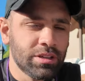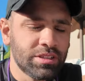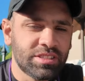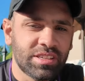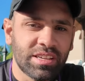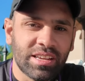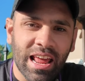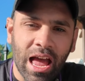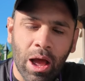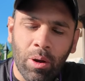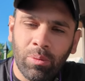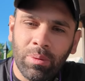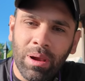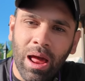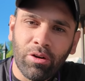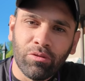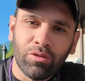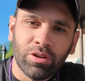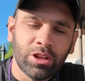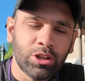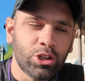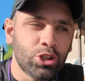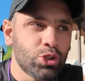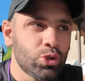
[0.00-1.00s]
See, now I'm
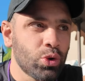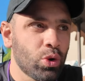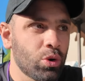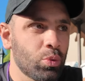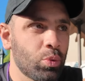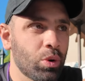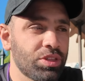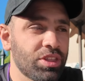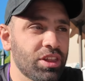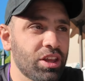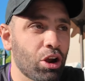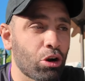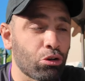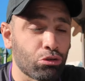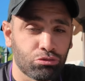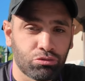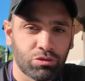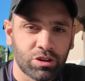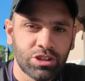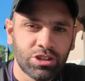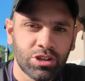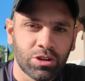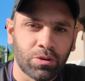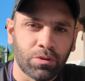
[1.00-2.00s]
not really sure what the
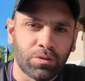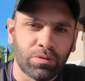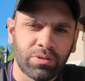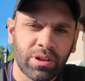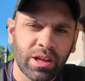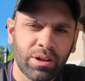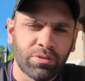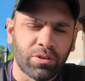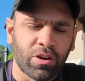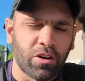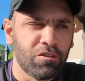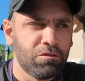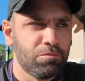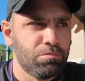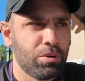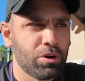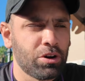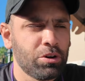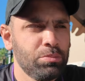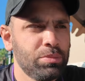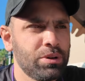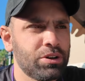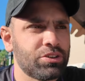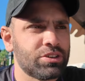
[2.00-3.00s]
original flavor of
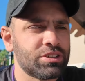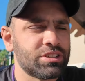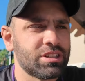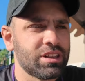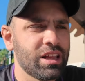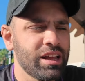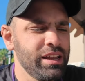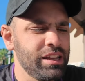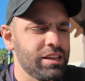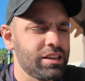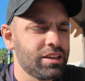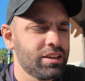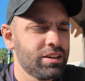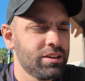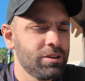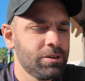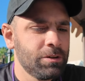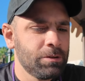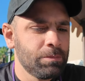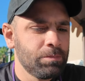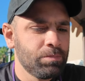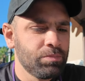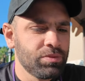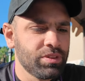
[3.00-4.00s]
Butterbeer is like.
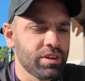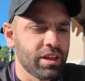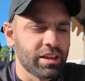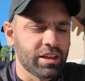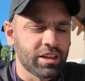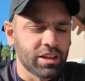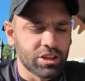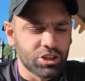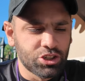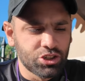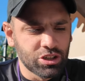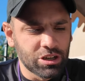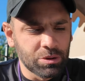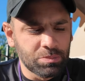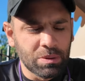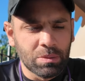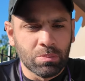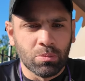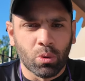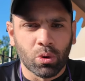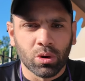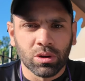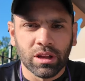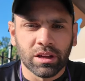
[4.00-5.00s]
Like, should it
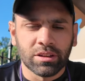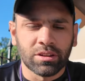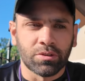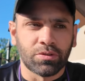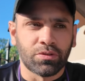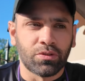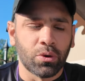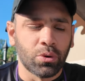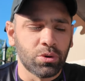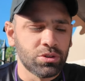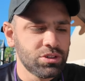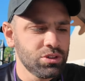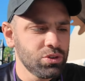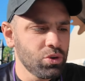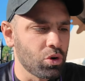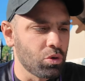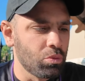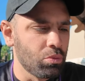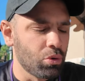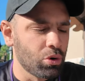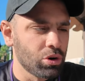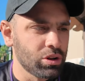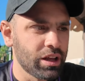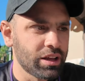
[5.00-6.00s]
be more like the frozen
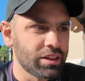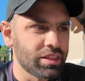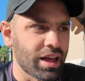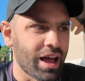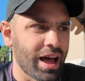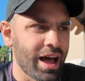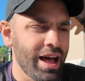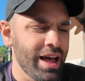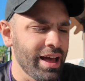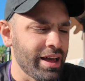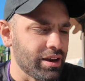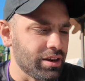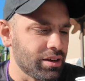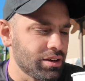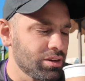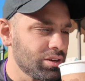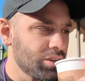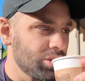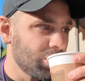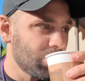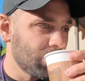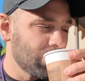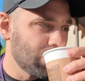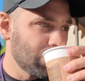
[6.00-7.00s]
or more like the hot?
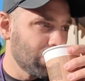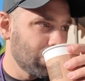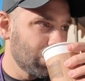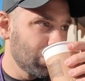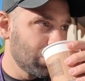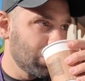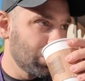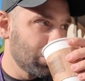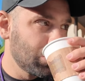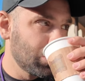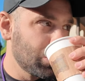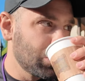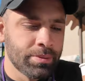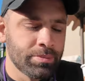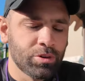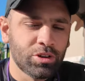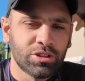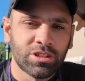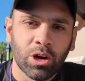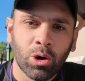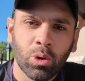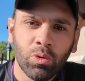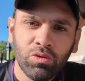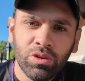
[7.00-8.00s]

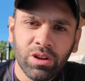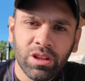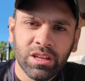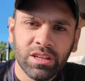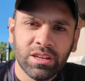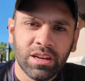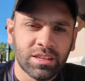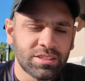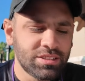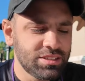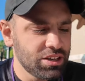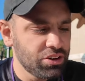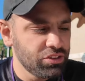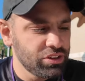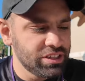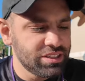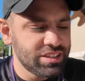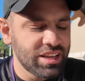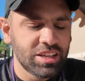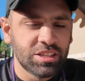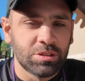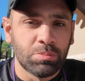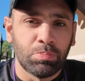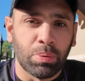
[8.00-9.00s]
Because I don't really necessarily
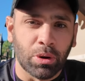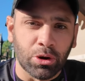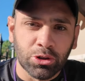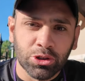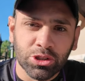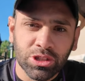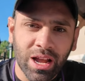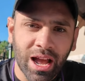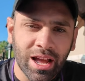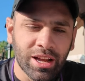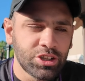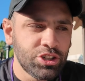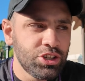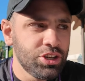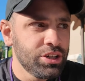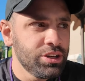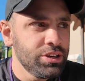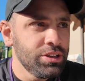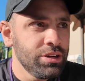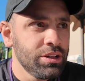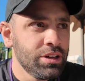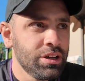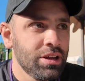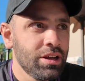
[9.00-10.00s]
taste butterscotch
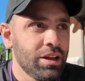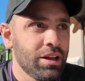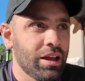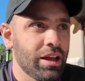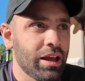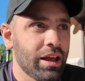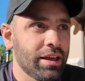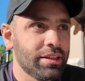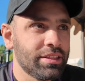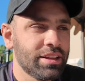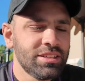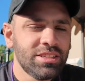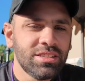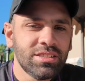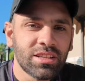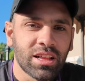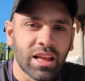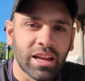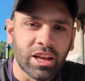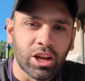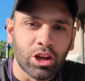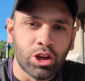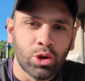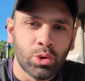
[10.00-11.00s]
here. This is
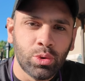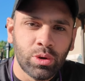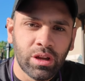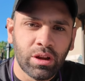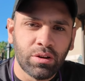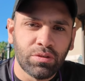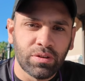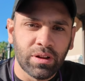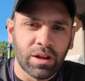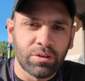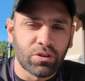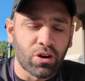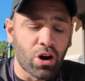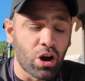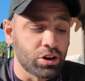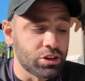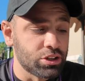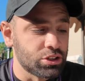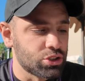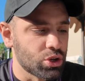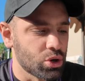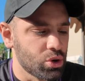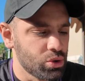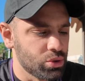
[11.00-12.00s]
like a unique flavor on
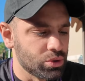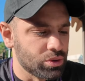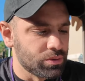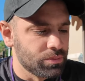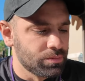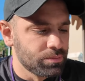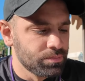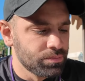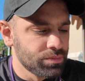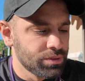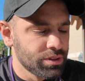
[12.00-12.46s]
its own.